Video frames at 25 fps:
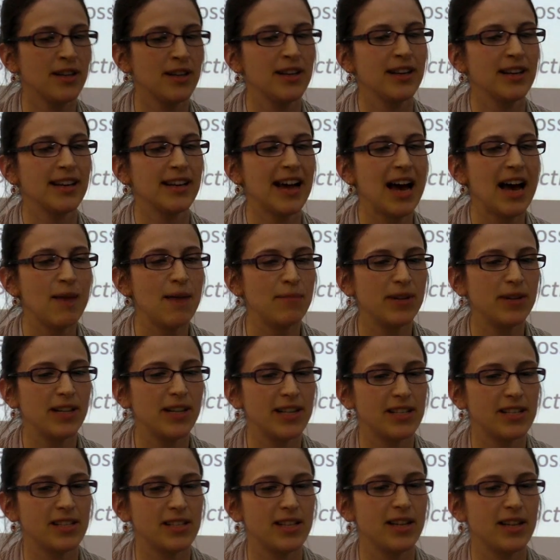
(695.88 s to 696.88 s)

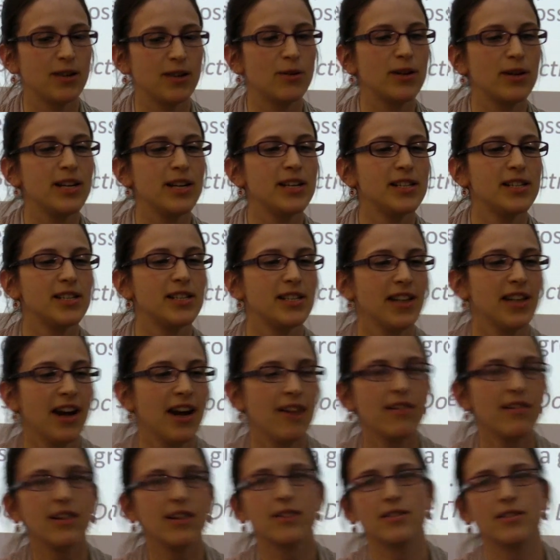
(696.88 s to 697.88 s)
Kabbalistic or
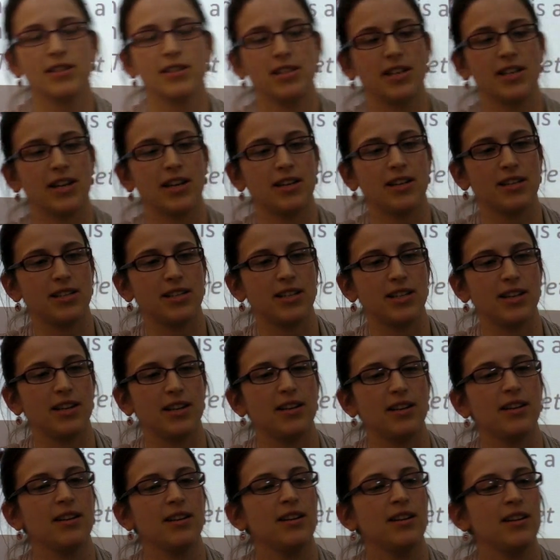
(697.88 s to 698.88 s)
esoteric Christianity
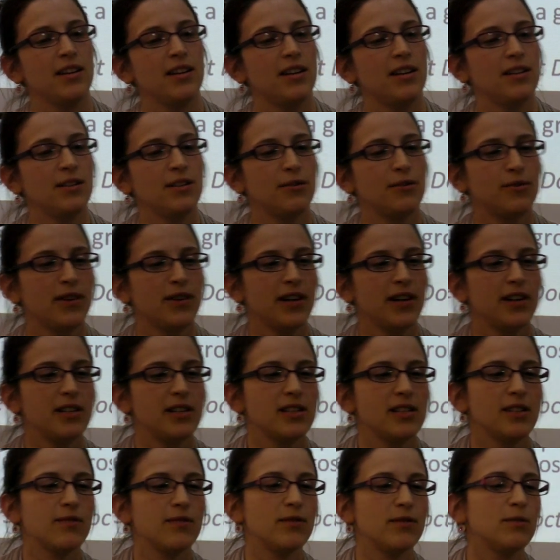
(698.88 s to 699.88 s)
in the face
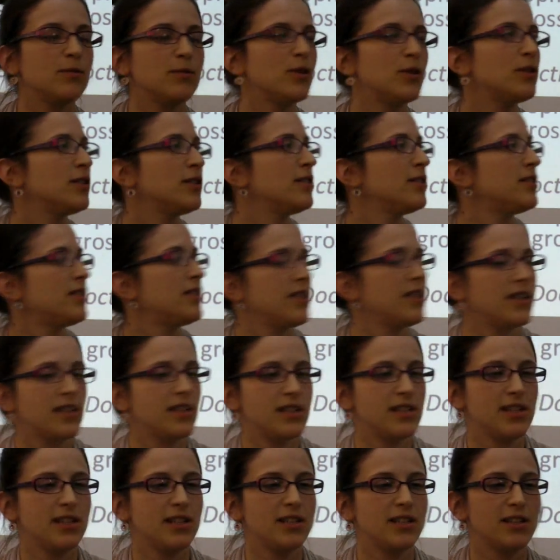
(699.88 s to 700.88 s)
of the
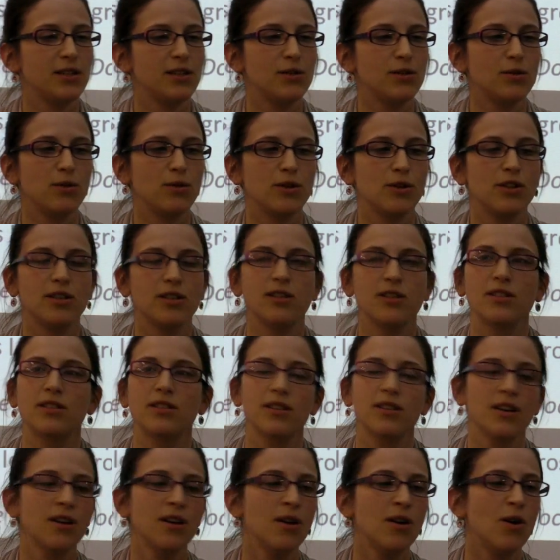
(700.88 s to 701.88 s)
monotheistic distortions
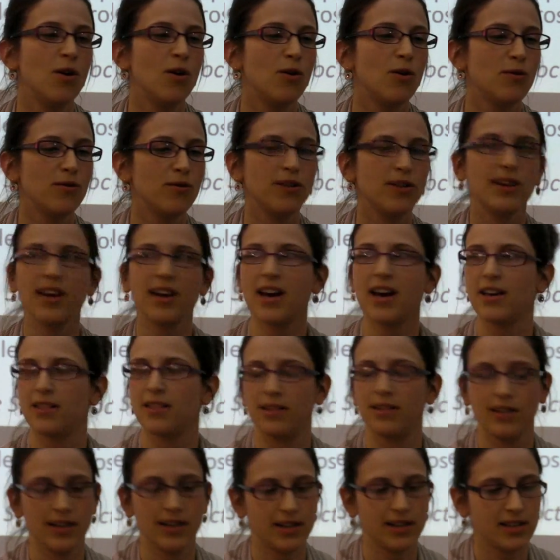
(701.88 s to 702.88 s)
of the
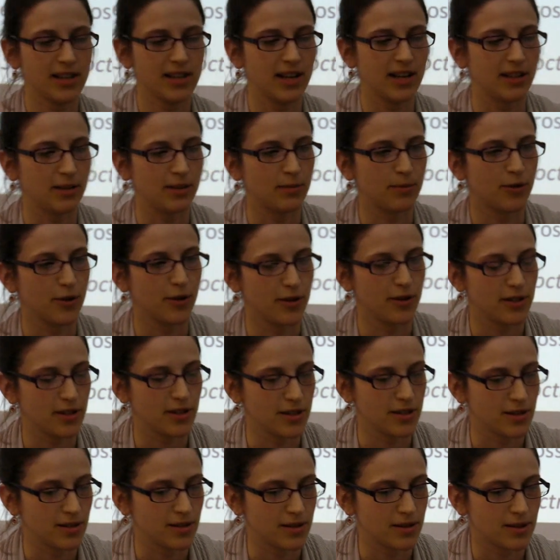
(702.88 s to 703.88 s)
Catholics and the
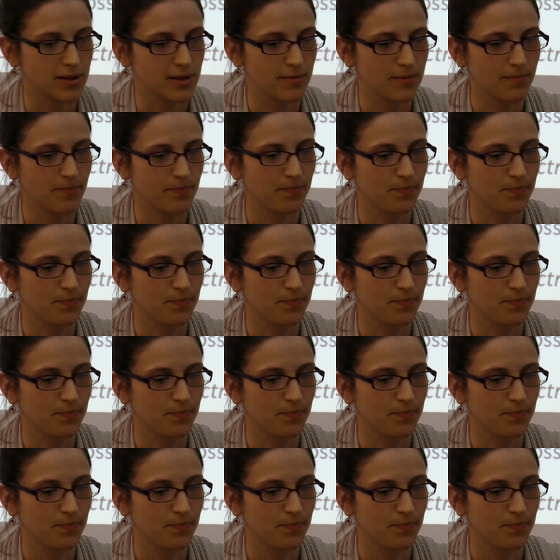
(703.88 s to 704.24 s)
Protestants.